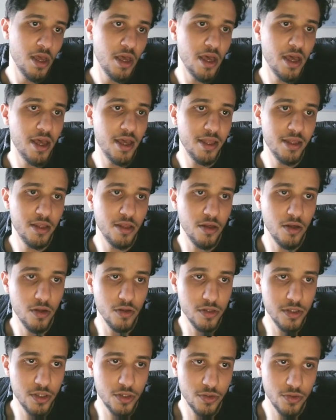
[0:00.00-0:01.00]
and
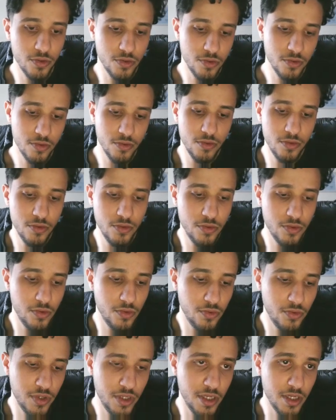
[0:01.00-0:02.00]
also
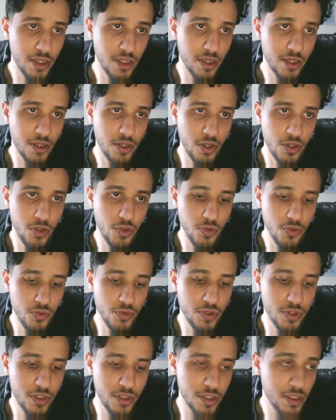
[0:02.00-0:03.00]
we're gonna
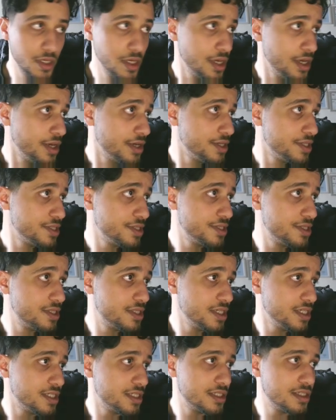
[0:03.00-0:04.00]
use
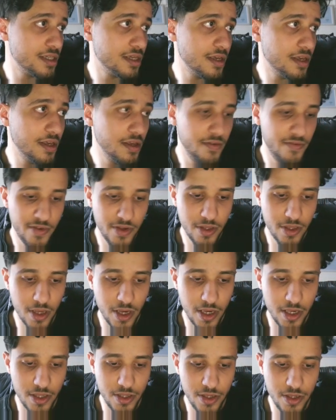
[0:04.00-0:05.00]
this event
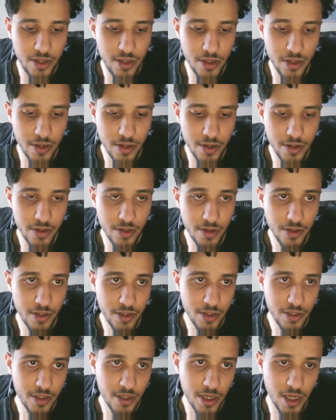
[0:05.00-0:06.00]
ID.
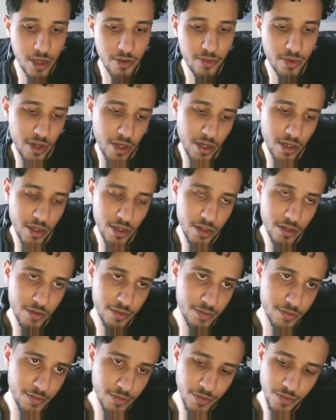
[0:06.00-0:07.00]
I'm gonna
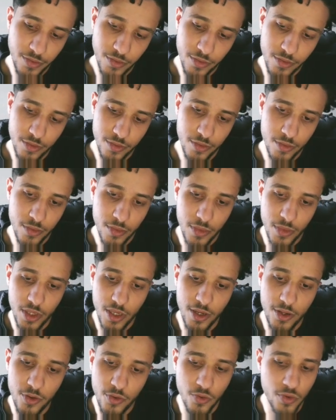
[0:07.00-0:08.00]

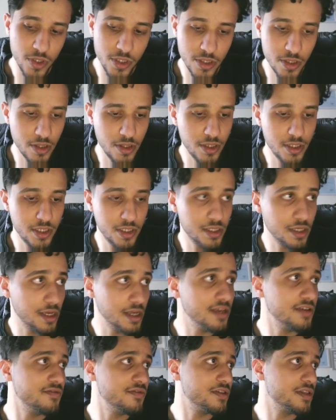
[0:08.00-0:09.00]
tell you what this
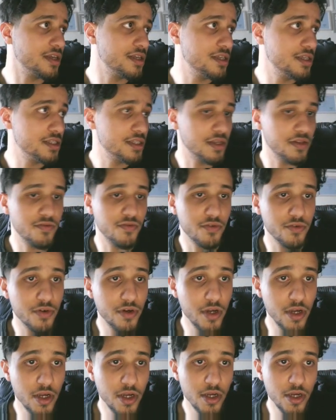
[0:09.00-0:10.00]
event ID stands for.
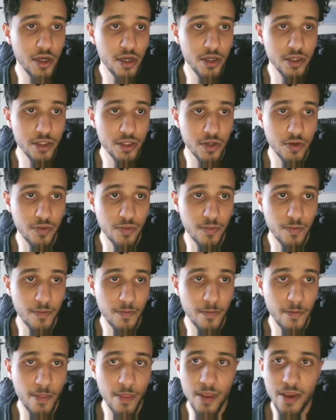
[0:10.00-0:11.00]
So
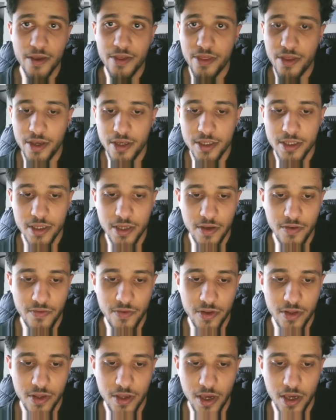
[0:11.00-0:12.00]
this
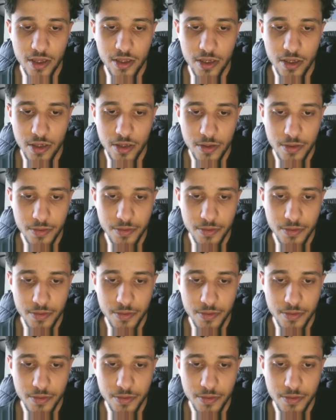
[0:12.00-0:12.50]
event ID